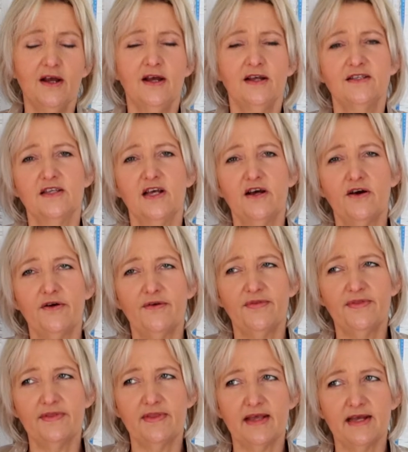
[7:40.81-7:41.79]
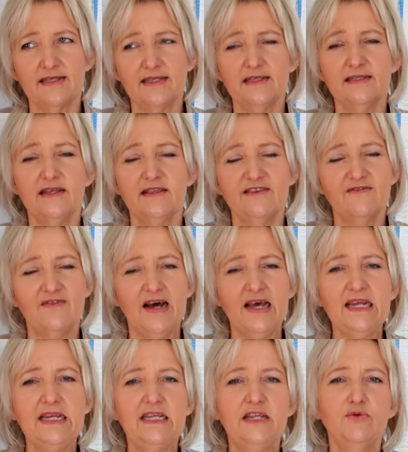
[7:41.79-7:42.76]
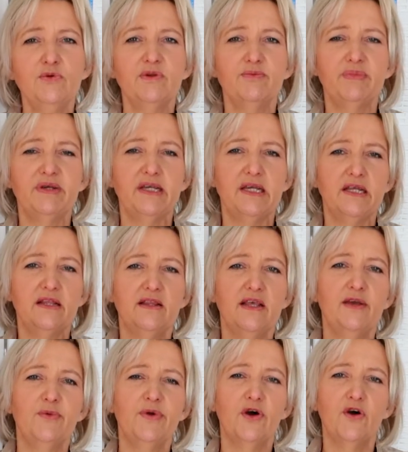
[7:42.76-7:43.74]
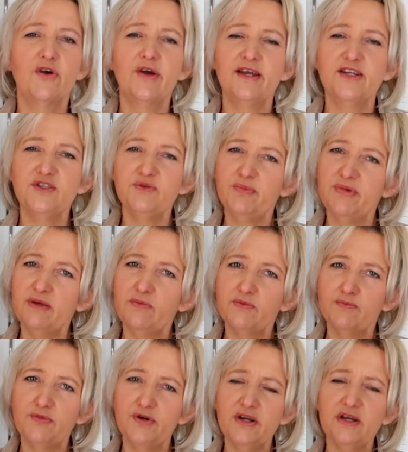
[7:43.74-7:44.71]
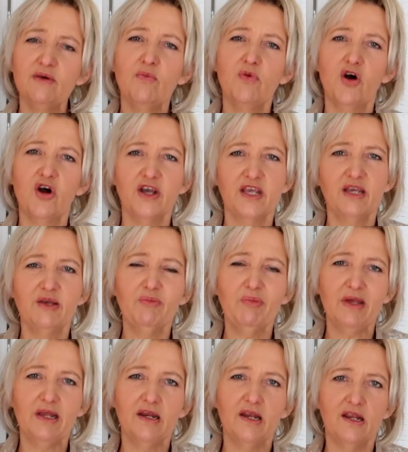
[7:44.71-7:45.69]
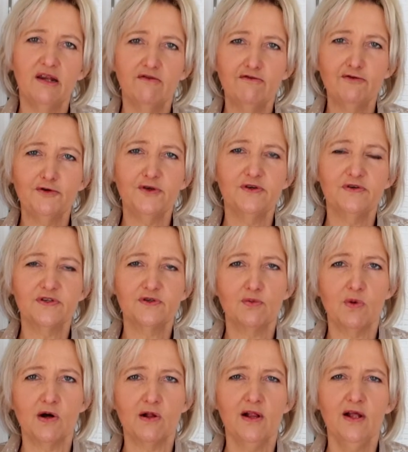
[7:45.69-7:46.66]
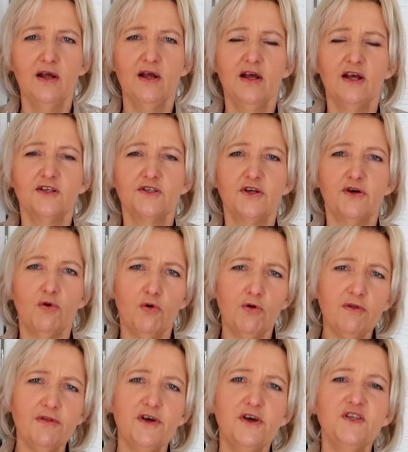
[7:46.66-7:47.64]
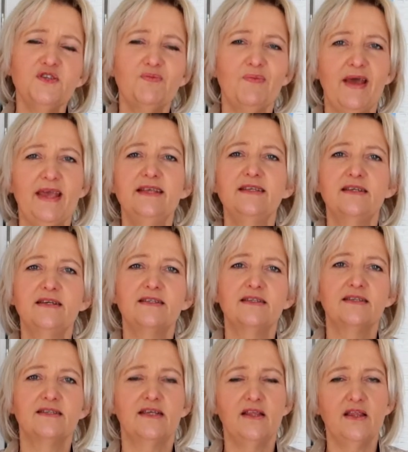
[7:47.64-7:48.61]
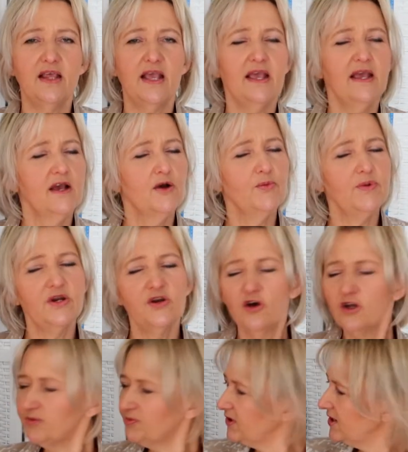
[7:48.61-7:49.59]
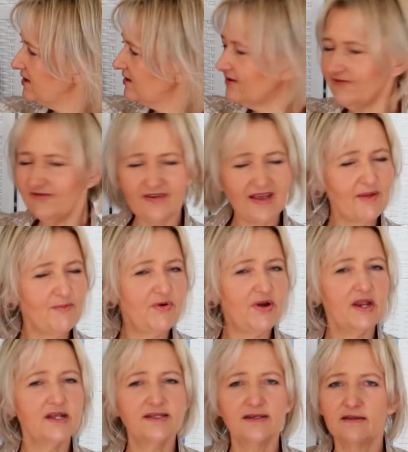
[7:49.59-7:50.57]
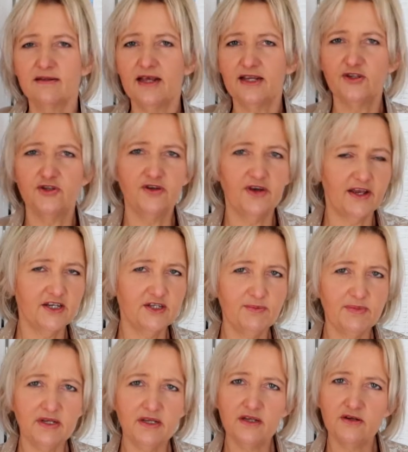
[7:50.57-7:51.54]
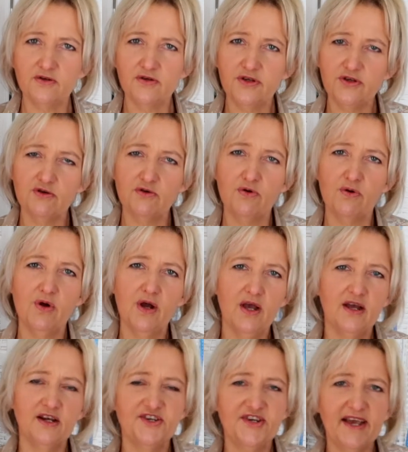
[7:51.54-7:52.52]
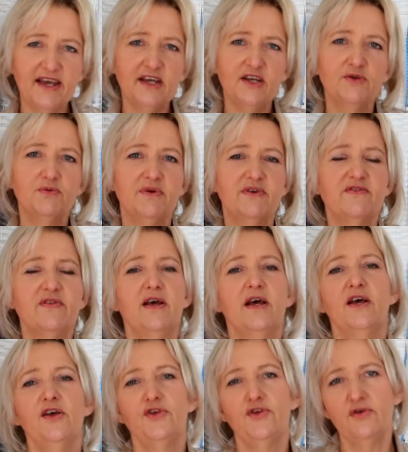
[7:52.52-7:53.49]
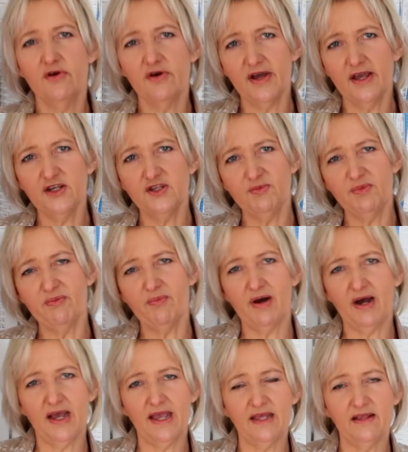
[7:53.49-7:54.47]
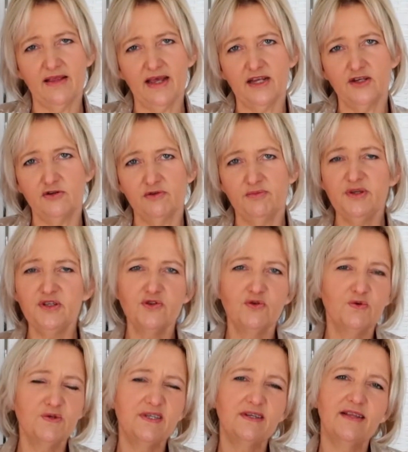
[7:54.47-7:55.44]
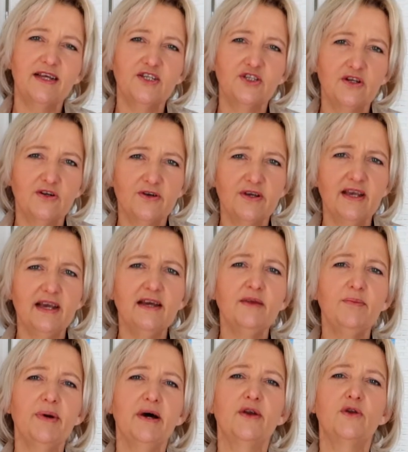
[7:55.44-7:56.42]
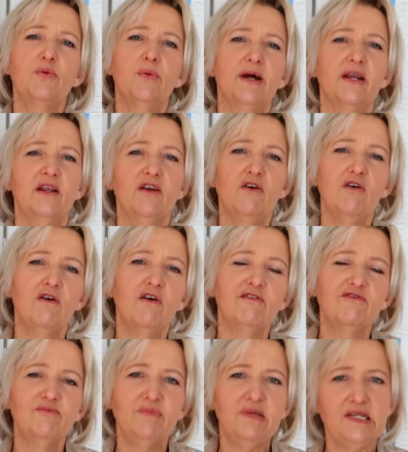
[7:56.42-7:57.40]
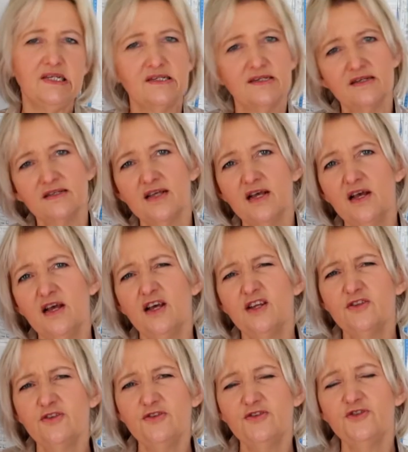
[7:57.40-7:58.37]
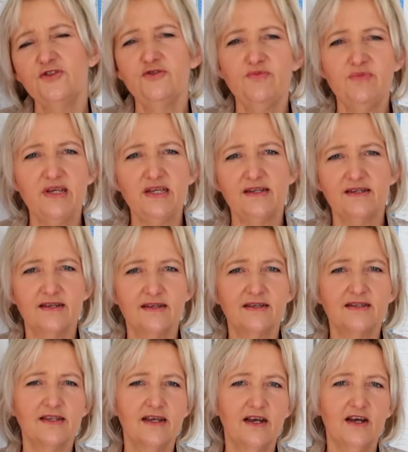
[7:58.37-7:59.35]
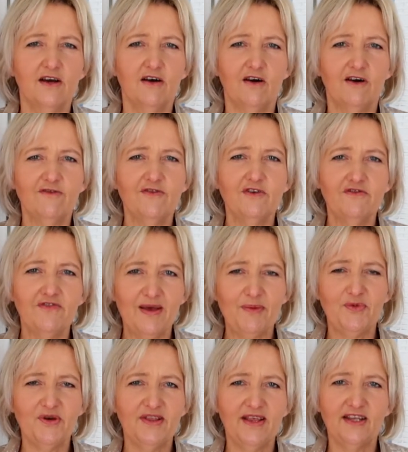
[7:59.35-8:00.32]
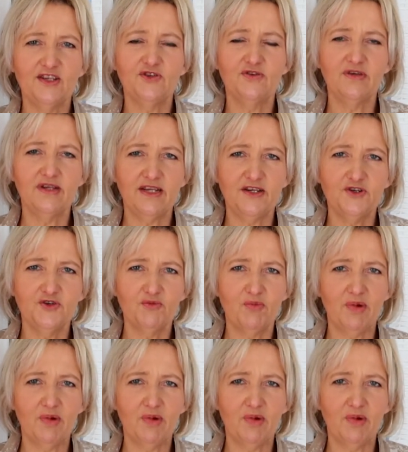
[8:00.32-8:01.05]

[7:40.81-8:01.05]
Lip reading: So as I said, the violin will be in there. We are going to be putting a marking pen in for you as well. So all those basics is in there. We're not putting the fabrics that you're going to be doing your jacket with. You are going to be buying that. You'll be sourcing that. You're looking at about 1.5 meters to 2 meters of your fabric that you need to